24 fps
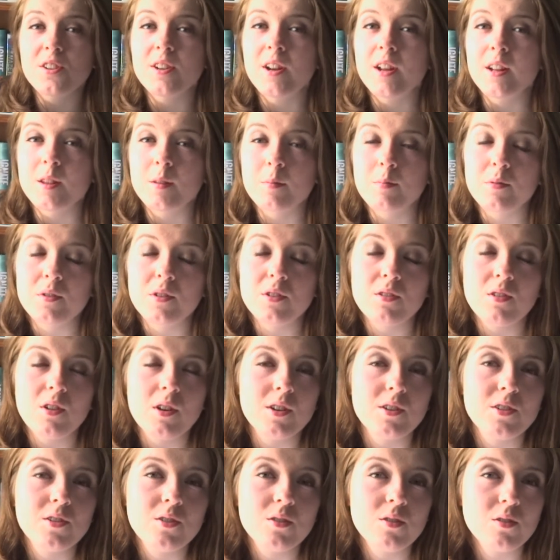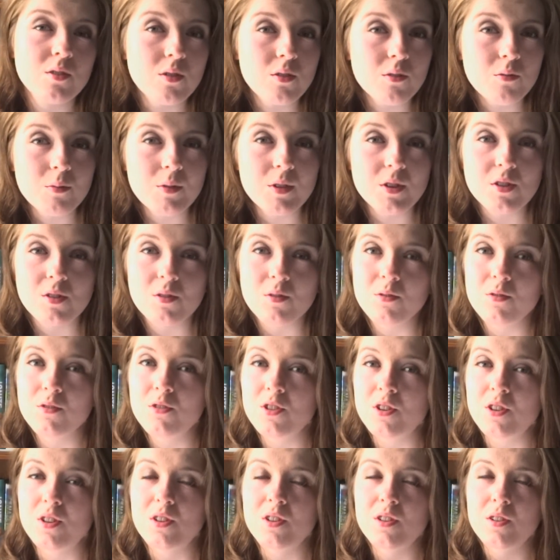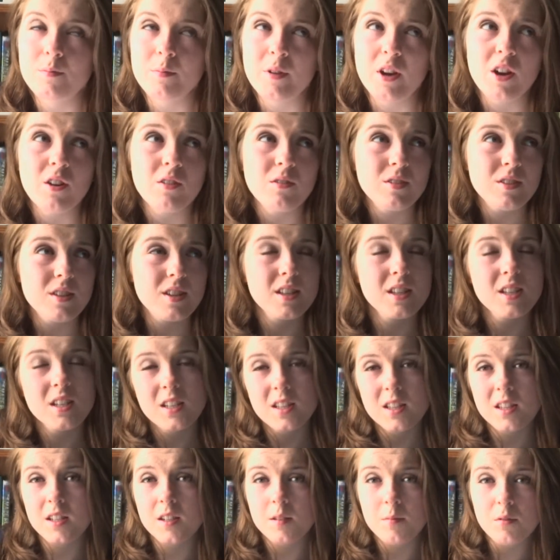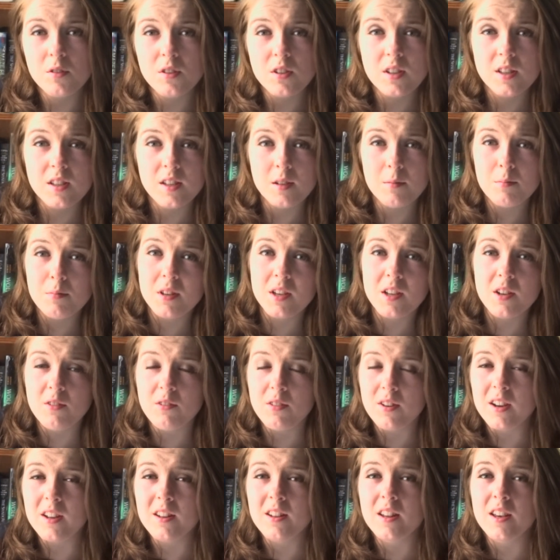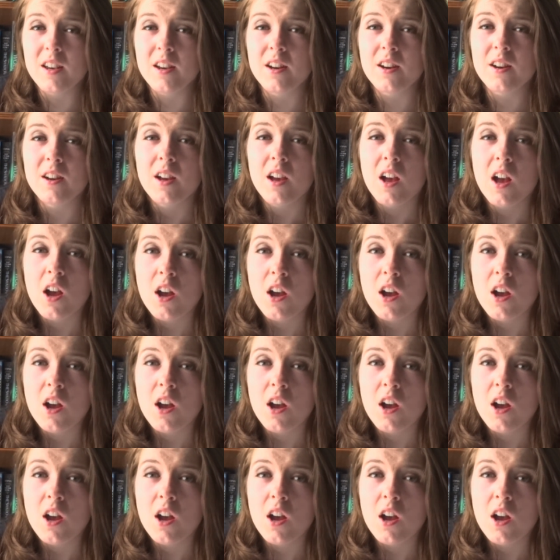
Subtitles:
and at the book launch alone, we sold just about 60 books, something around there.